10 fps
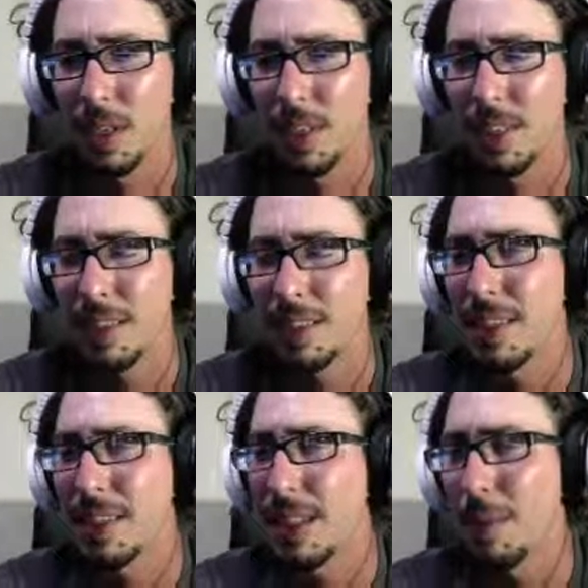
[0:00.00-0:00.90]
doesn't
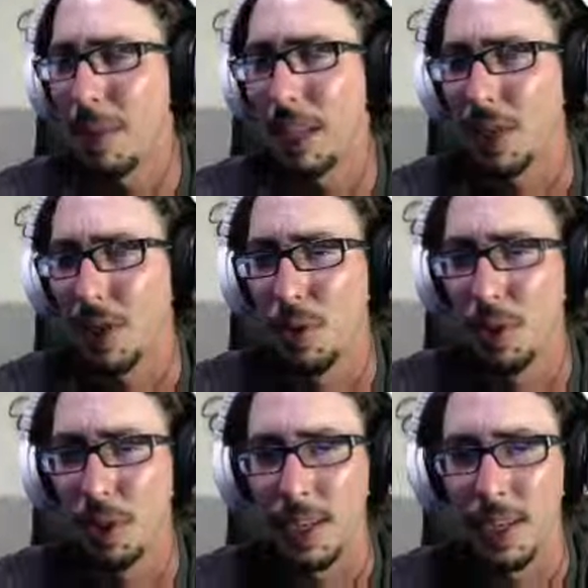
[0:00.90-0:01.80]
seem like it's a new
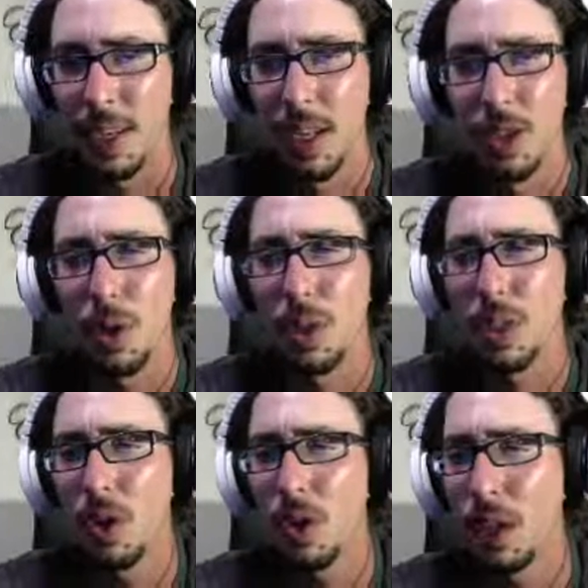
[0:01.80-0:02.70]
release. So it's
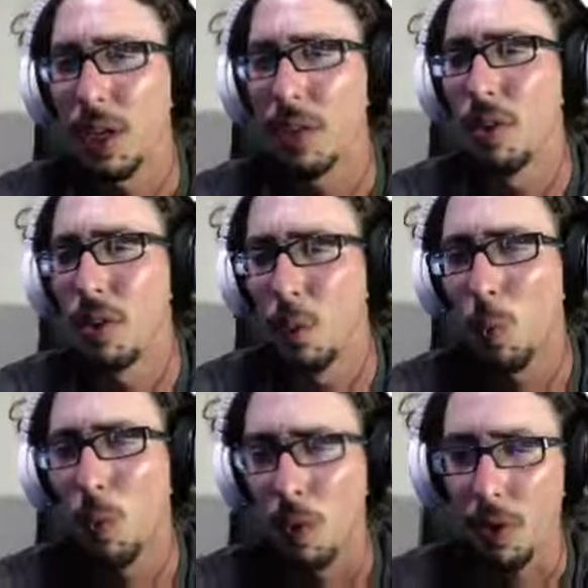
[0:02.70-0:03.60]
called Into the
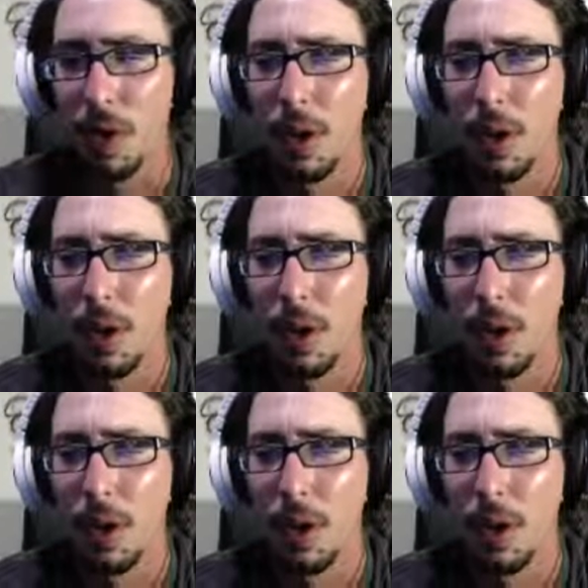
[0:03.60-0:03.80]
War.